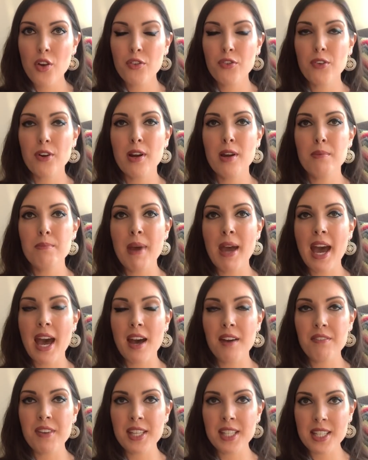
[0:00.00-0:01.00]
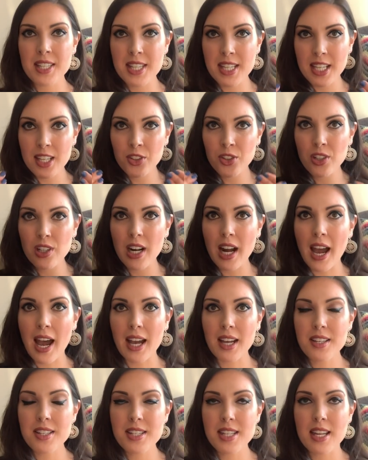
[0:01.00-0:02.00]
from having its inner
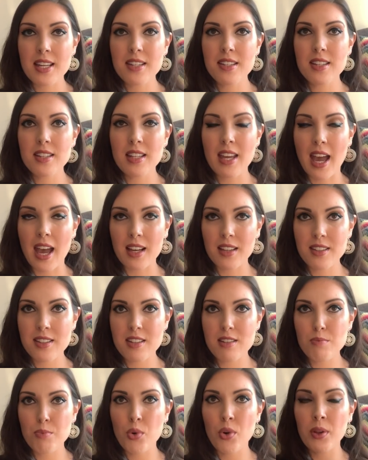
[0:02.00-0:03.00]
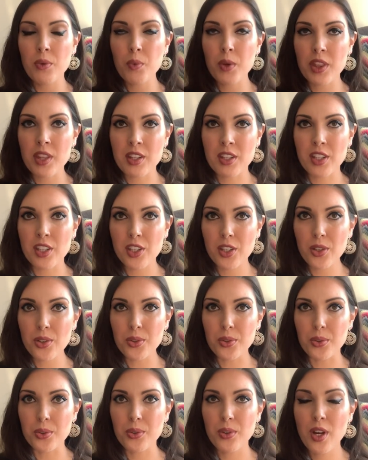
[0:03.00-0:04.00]
access point within
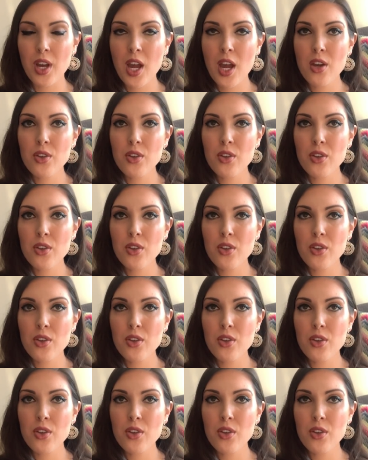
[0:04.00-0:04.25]
you